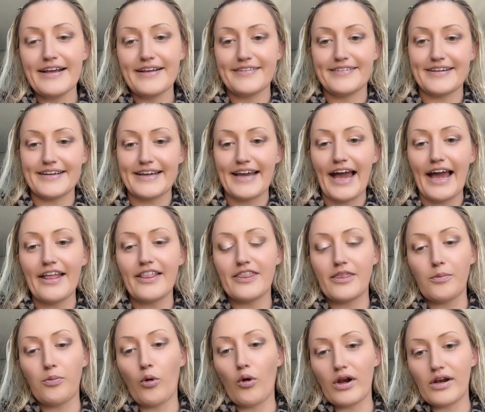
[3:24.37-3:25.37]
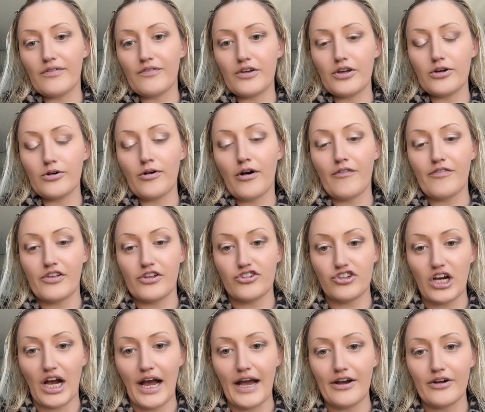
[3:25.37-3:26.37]
to get the point of view of the
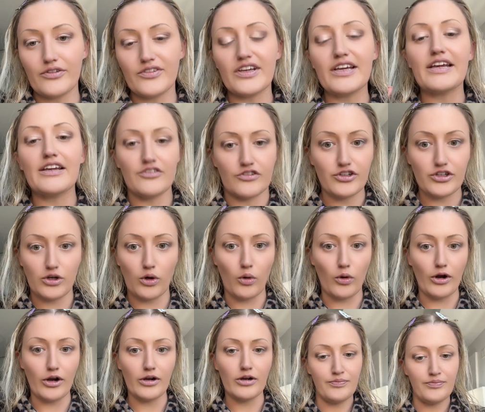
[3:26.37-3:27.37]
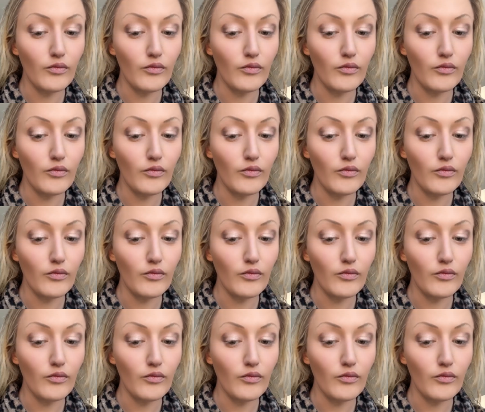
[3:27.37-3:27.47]
child into court.